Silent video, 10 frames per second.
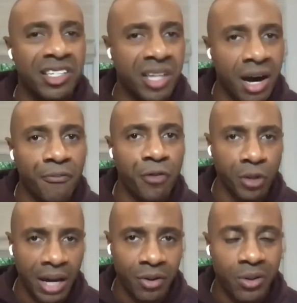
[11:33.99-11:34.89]
his
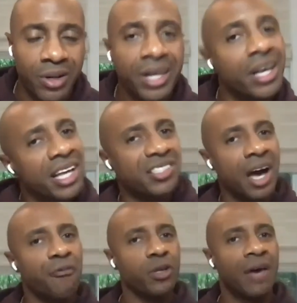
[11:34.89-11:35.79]
comfort level. His
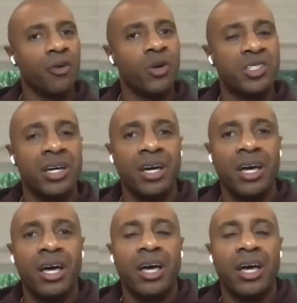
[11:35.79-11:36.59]
comfort level is